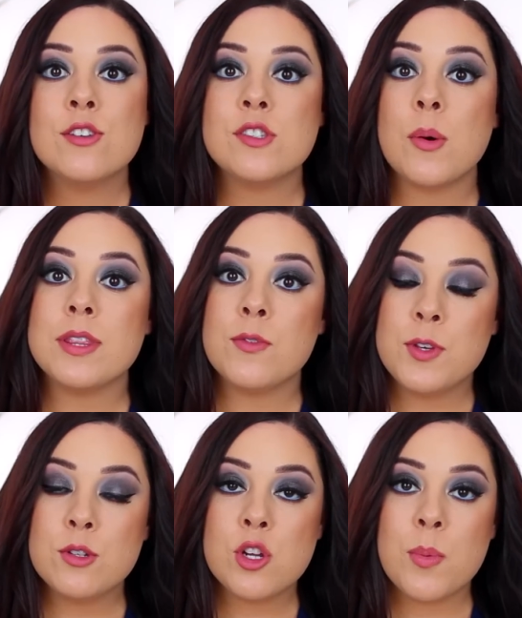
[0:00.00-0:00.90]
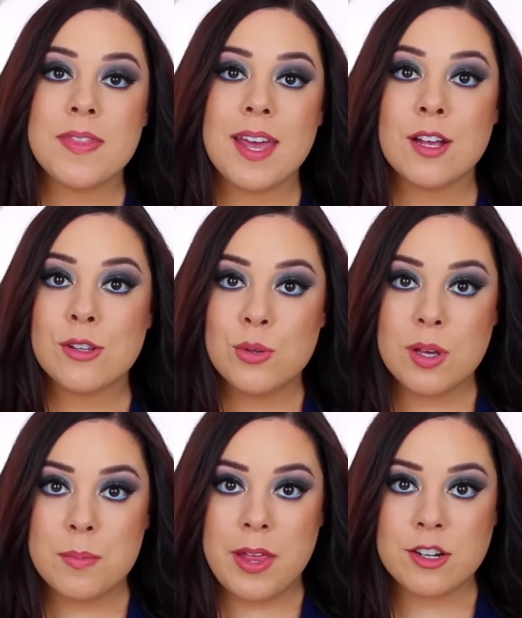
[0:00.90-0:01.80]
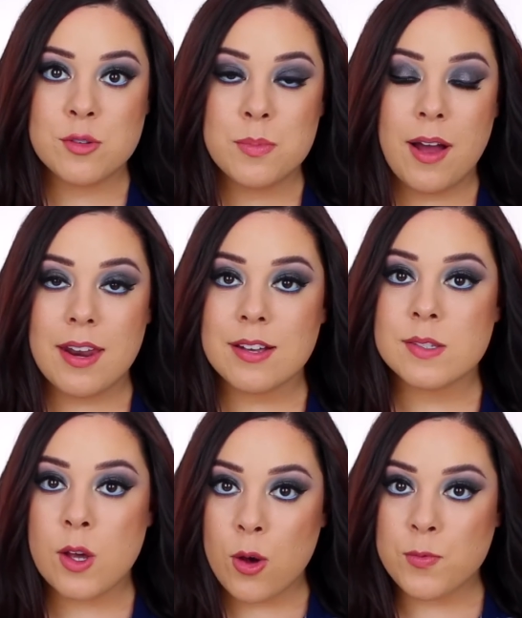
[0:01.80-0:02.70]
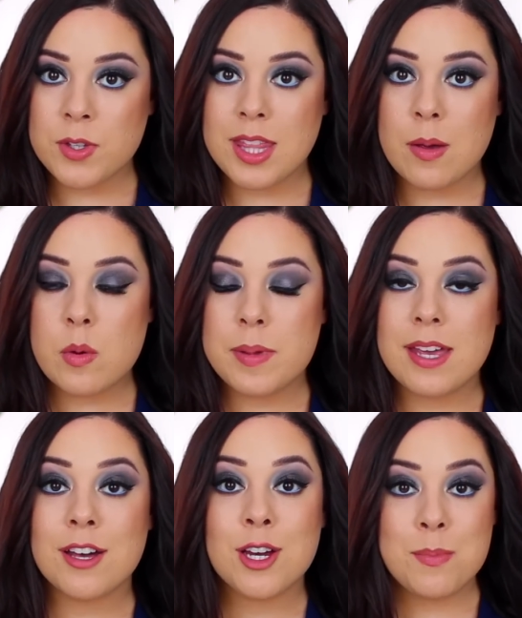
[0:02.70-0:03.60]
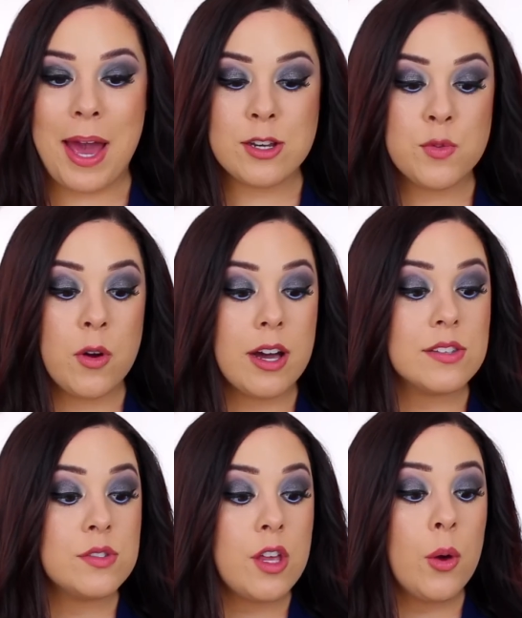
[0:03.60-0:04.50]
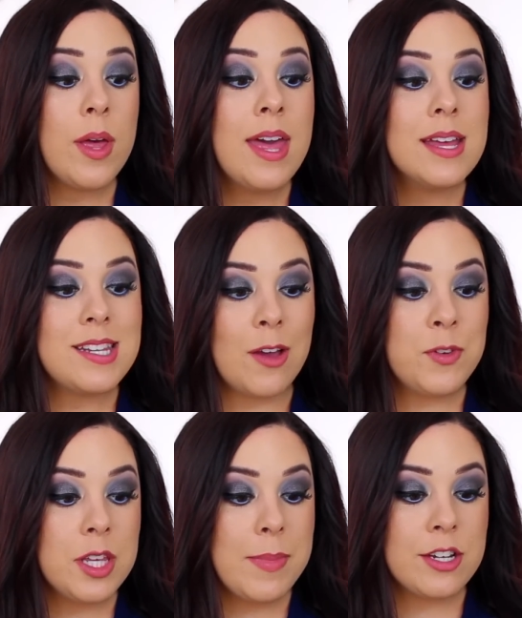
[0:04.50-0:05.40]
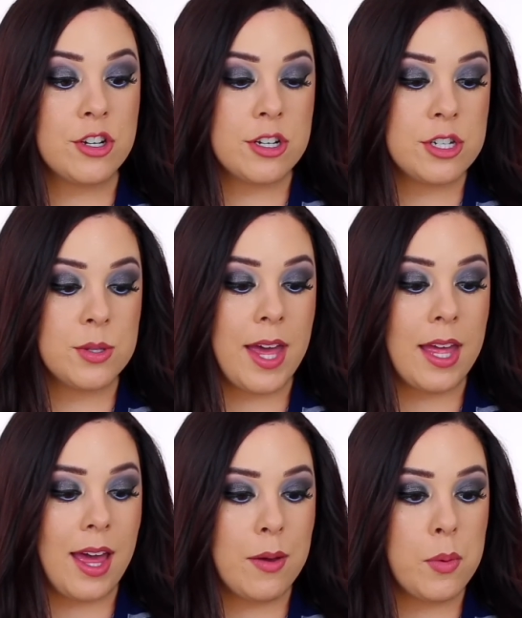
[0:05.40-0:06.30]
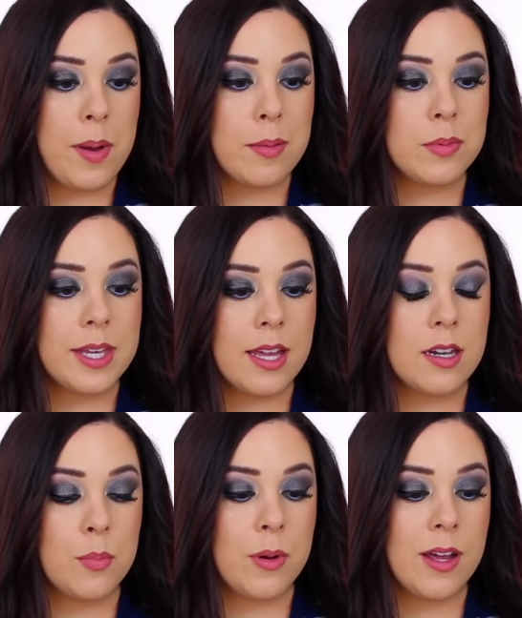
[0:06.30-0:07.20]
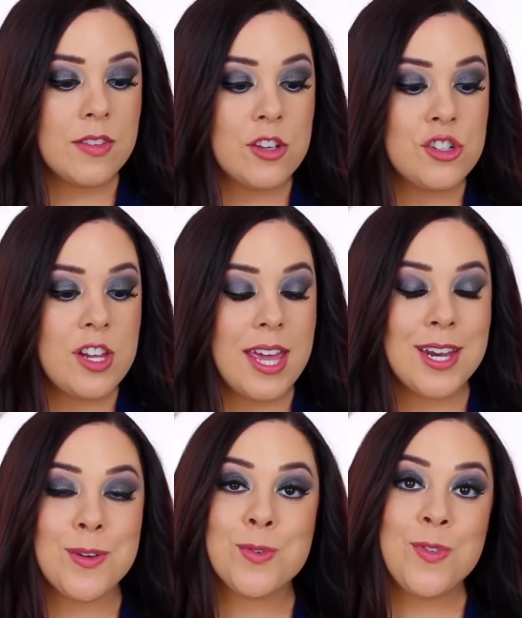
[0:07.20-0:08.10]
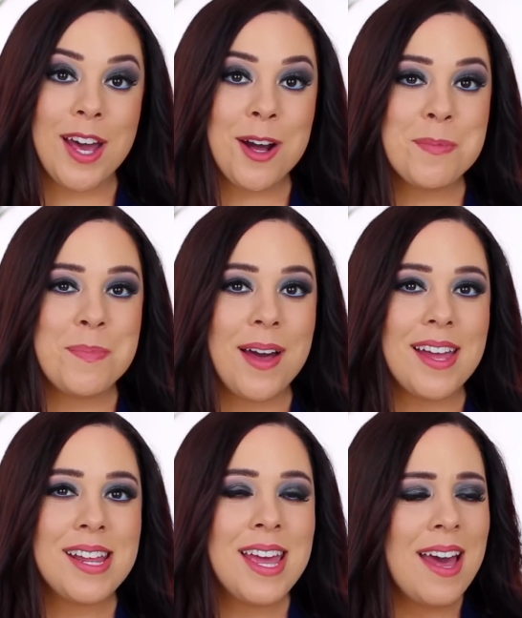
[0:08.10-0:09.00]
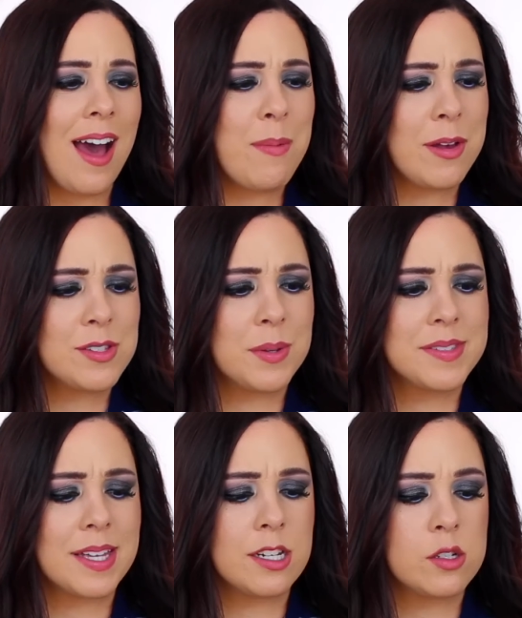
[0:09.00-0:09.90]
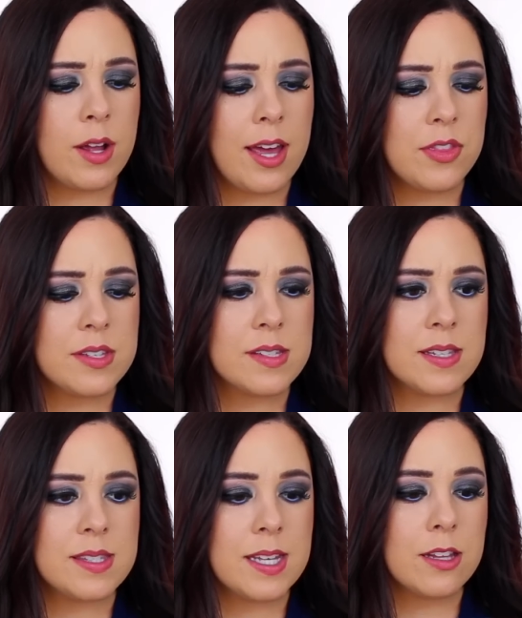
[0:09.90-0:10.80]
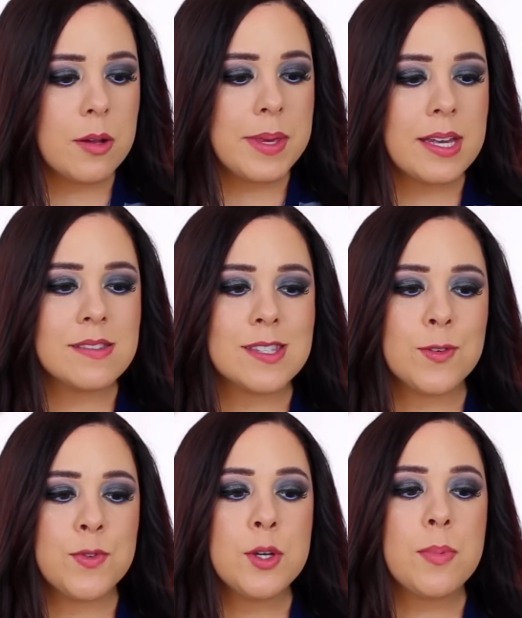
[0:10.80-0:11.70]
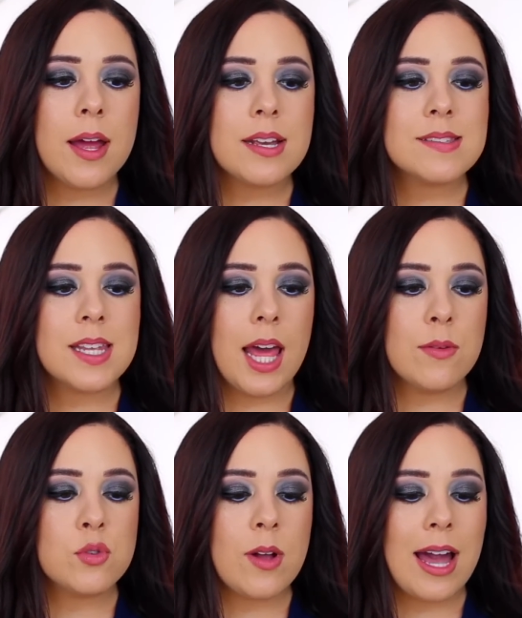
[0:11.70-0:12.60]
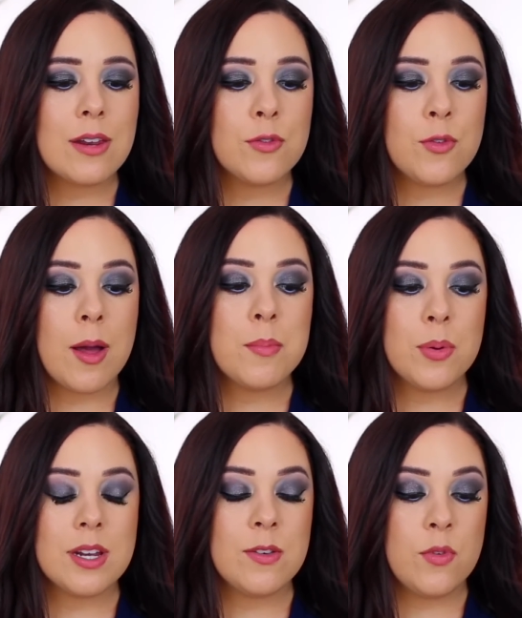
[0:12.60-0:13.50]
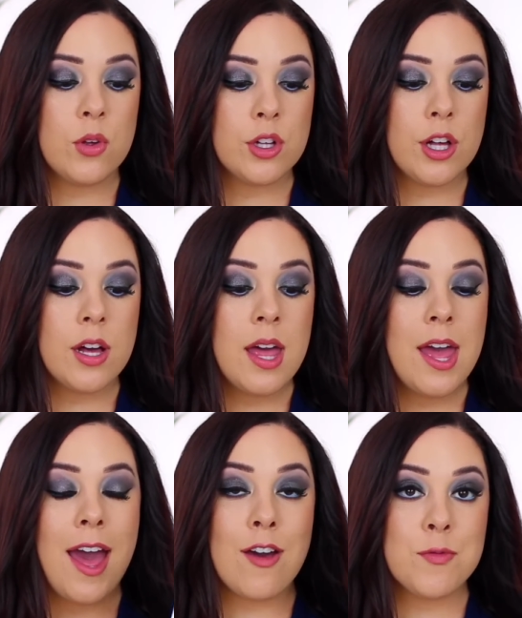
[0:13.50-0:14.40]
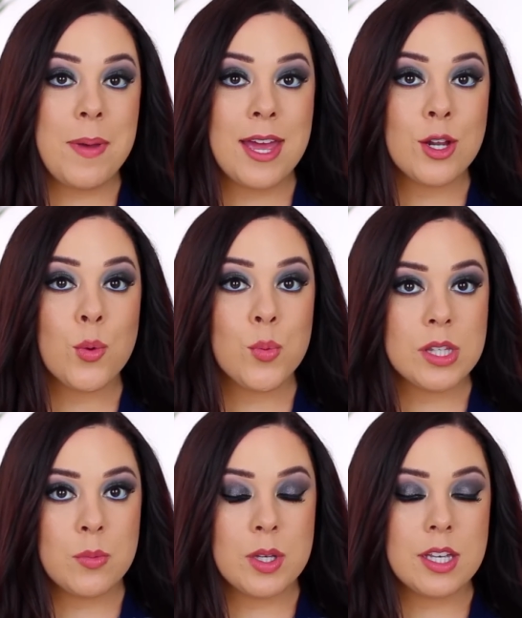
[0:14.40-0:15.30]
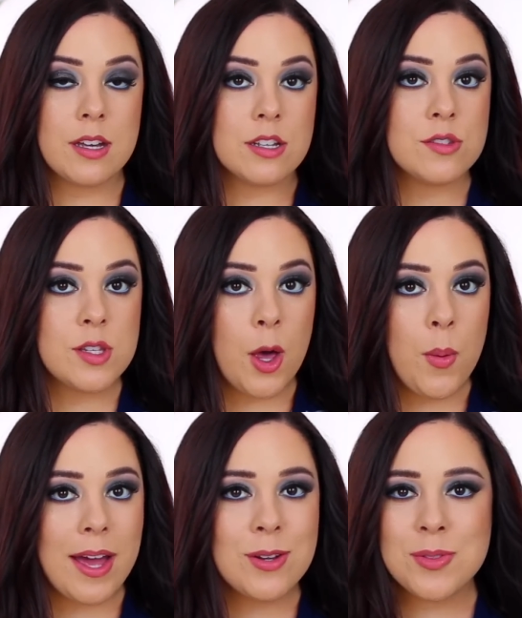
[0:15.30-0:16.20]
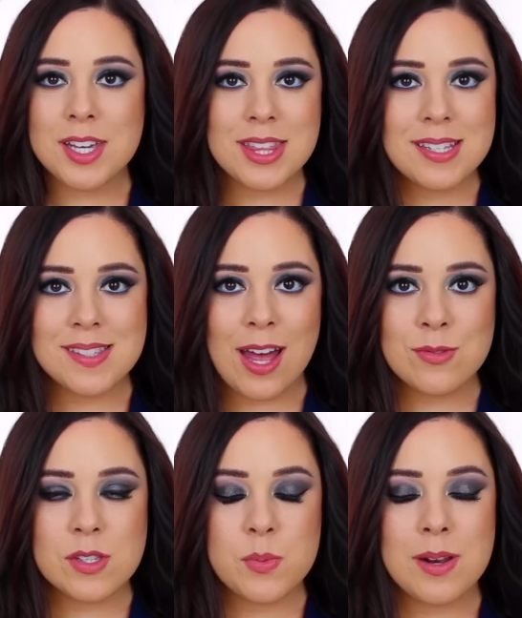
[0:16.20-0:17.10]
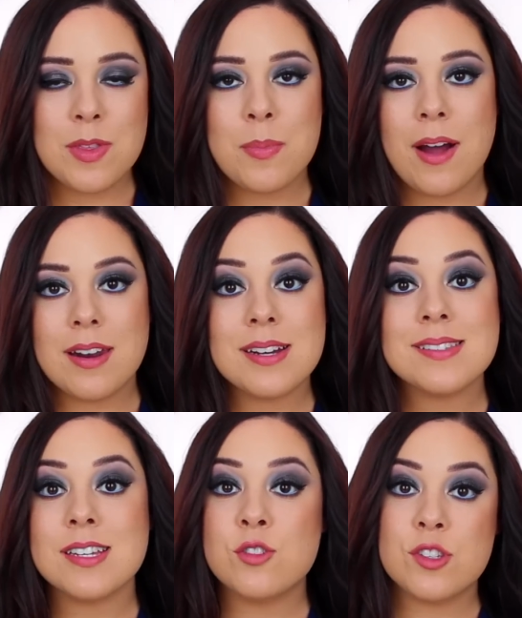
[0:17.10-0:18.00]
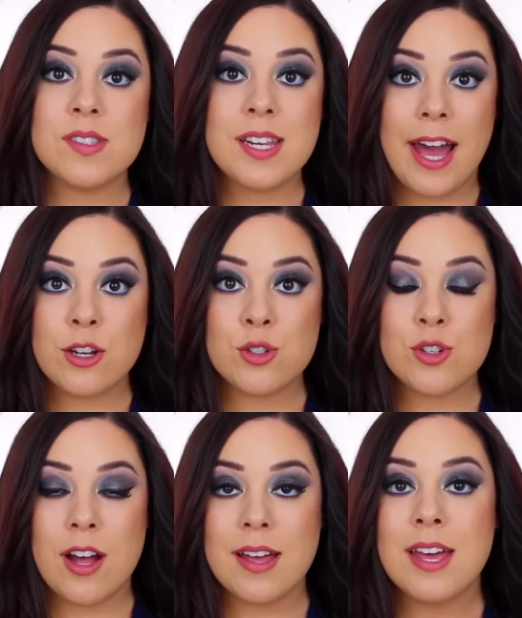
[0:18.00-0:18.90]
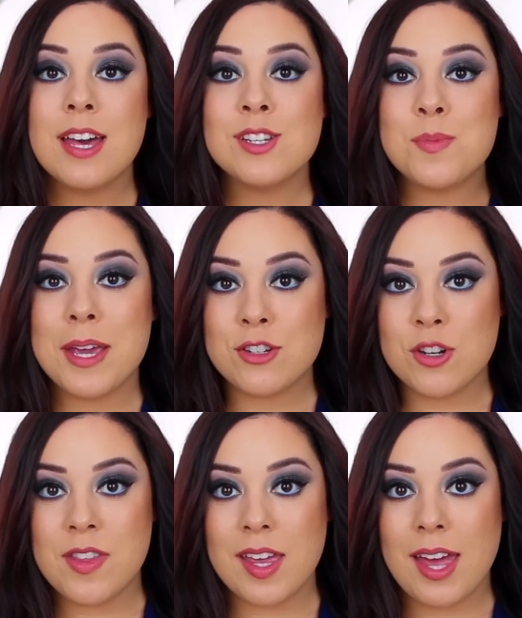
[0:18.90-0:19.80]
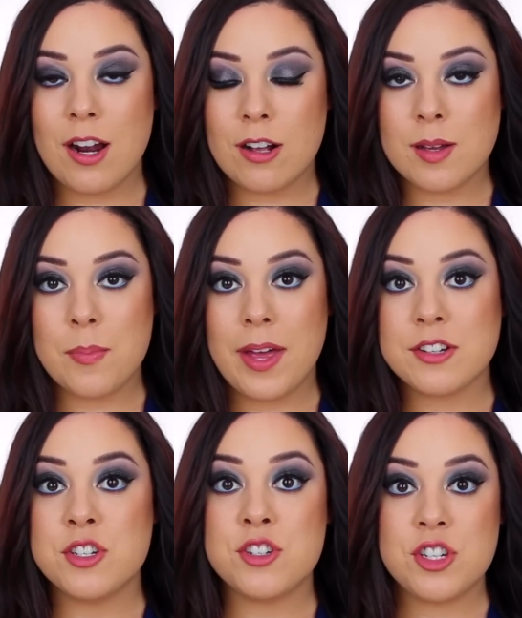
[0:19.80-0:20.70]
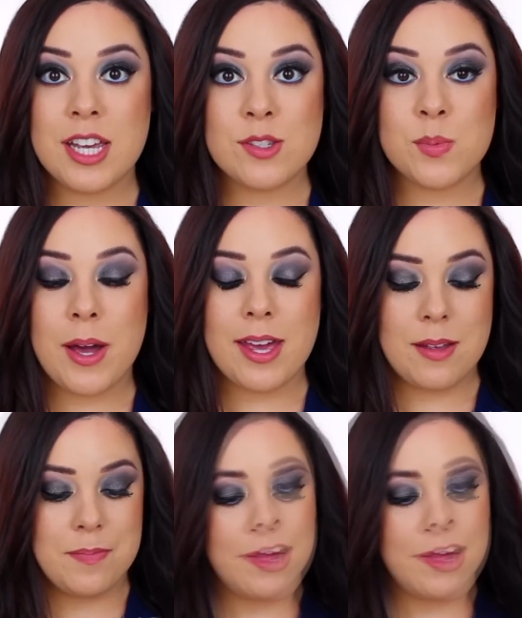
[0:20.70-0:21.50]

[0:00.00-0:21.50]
So in the future, when they include complexion products, hopefully they will be a good match for us. So definitely make sure to do that. I will probably end up wearing the shade Fair, but I'm also excited to try out this concealer because the few products that I've tried from Pretty Vulgar have been really, really good. So I don't think this counts as one of the products. It's just an extra to make sure they get our complexion shades right.